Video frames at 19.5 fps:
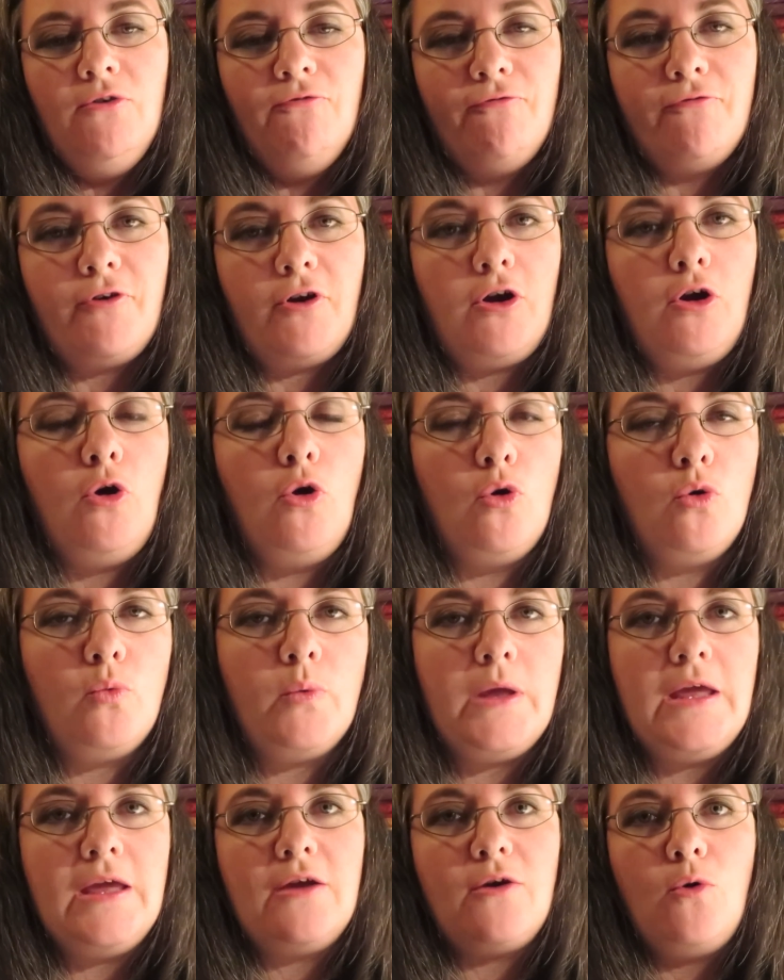for a whole
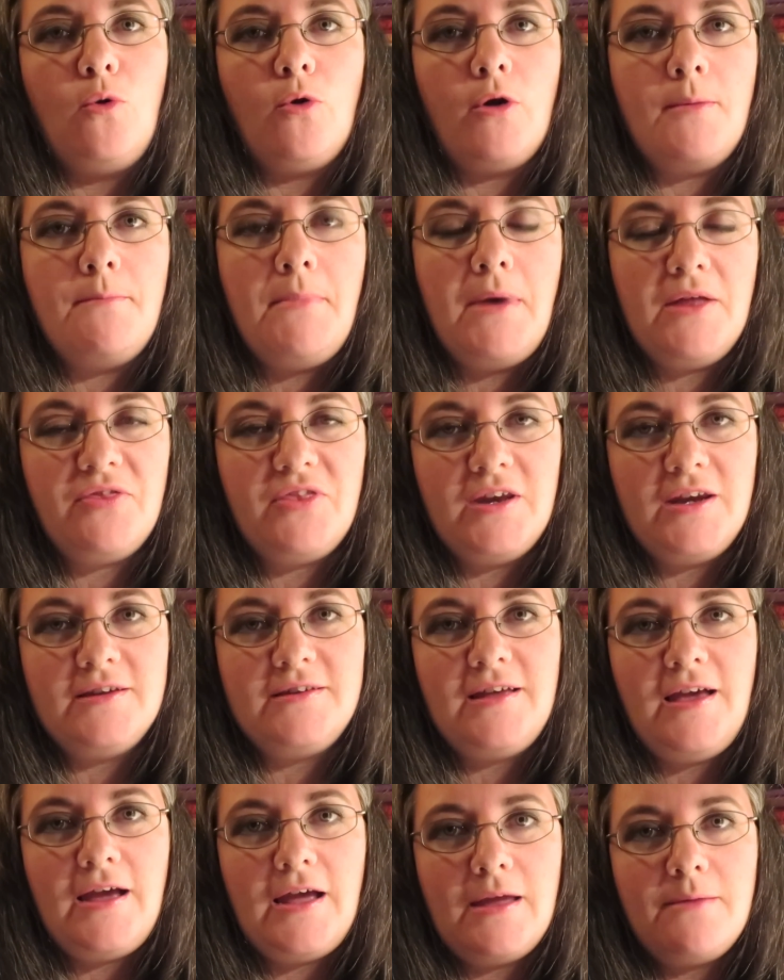week or a month at a
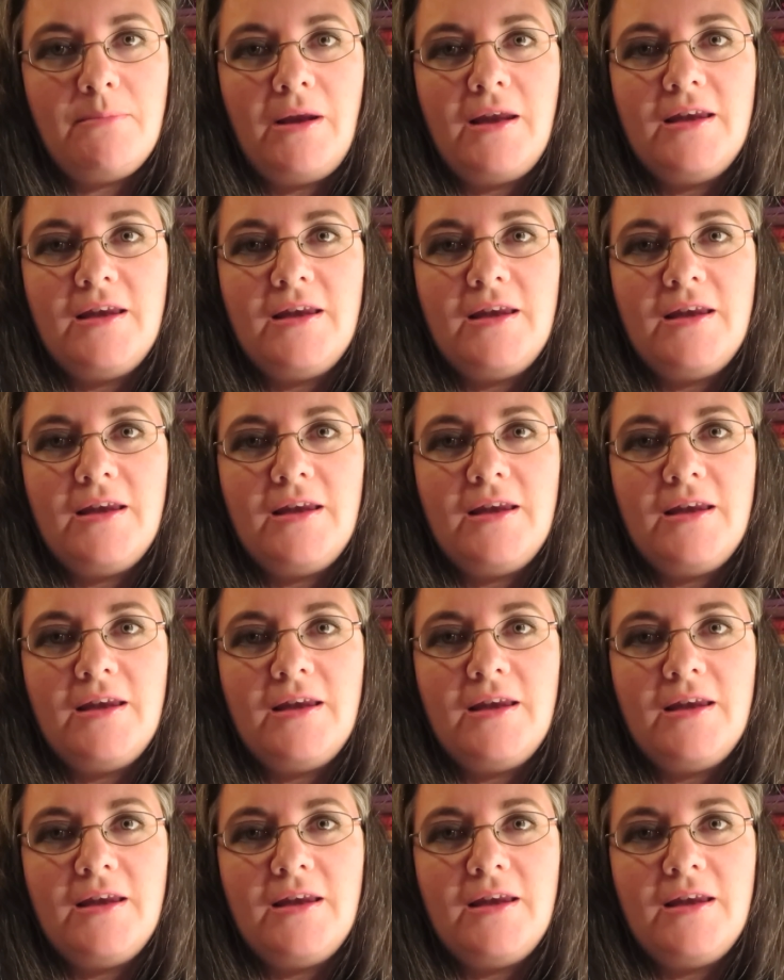time,